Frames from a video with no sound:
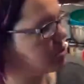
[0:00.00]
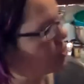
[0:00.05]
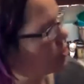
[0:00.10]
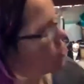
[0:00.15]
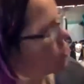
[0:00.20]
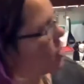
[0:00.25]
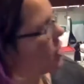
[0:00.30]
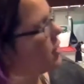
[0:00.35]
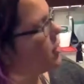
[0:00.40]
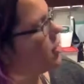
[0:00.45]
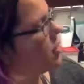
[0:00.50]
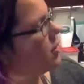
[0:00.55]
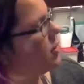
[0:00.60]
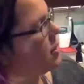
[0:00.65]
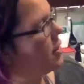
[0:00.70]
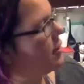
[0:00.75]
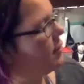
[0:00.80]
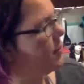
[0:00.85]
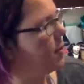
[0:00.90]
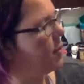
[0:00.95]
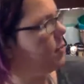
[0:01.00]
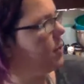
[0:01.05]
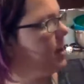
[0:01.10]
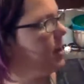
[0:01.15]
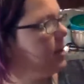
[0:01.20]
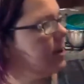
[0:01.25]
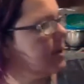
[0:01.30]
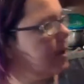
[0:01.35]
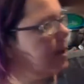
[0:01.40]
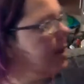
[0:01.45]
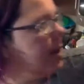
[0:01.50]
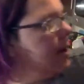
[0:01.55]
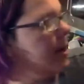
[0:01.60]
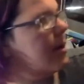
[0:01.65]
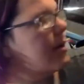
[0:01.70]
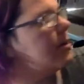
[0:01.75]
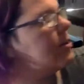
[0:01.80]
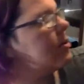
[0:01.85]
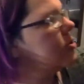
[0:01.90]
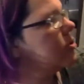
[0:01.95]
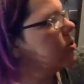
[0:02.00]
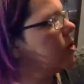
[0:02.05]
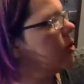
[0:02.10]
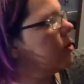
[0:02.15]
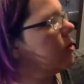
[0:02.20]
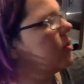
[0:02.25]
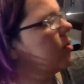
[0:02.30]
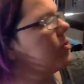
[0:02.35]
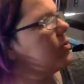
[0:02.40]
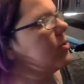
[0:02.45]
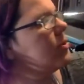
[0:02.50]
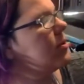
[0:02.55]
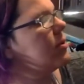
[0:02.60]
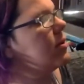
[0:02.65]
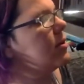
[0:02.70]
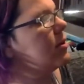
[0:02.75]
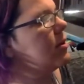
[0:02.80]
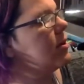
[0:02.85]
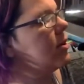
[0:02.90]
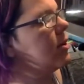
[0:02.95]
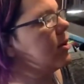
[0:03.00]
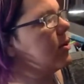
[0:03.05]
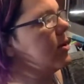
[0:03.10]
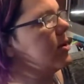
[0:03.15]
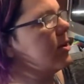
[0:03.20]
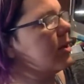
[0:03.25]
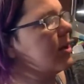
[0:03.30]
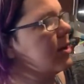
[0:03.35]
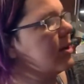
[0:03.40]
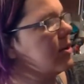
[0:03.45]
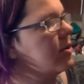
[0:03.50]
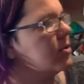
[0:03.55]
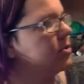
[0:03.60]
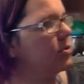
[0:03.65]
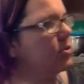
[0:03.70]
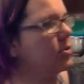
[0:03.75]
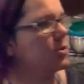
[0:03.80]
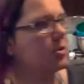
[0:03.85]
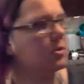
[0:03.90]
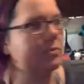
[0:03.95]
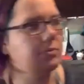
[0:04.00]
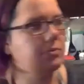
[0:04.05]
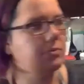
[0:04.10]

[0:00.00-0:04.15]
strainer if you want. So you, know, you can use